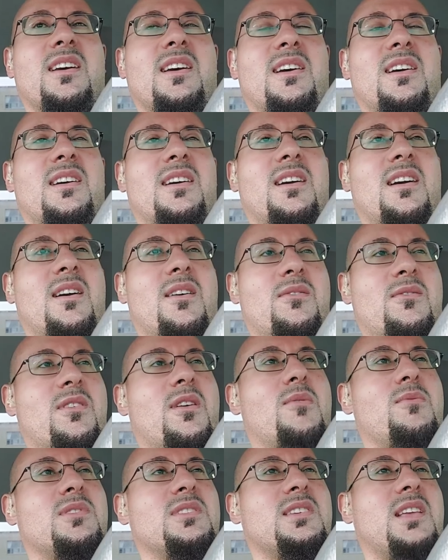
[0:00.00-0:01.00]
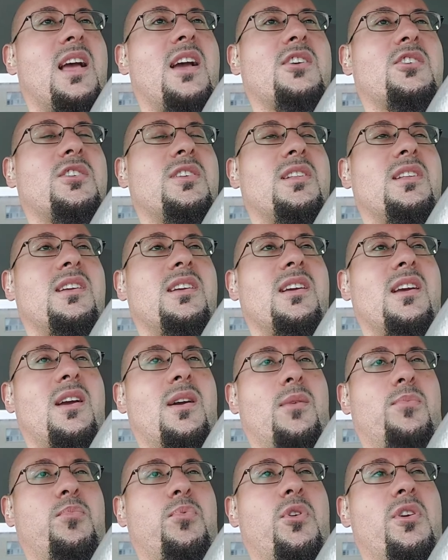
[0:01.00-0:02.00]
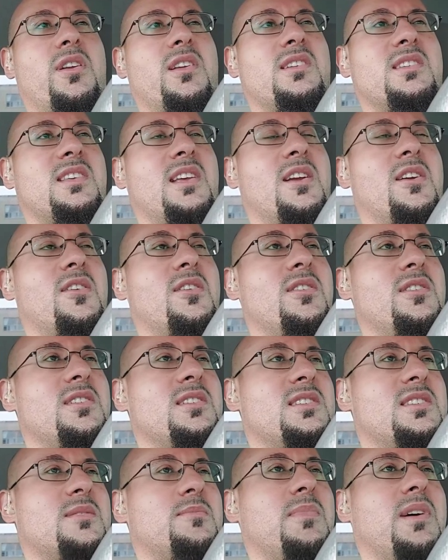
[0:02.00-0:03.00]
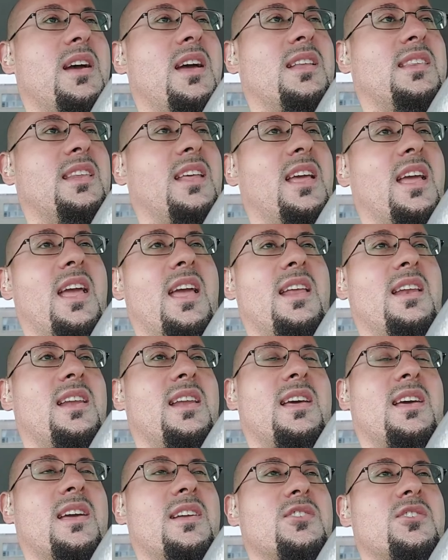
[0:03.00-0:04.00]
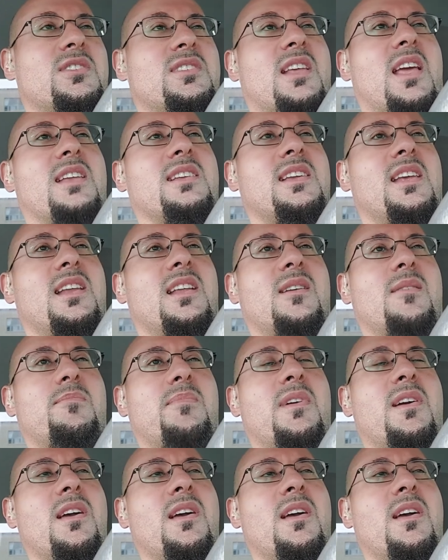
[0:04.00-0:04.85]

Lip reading: I was actually pretty serious, but at the end I just ended up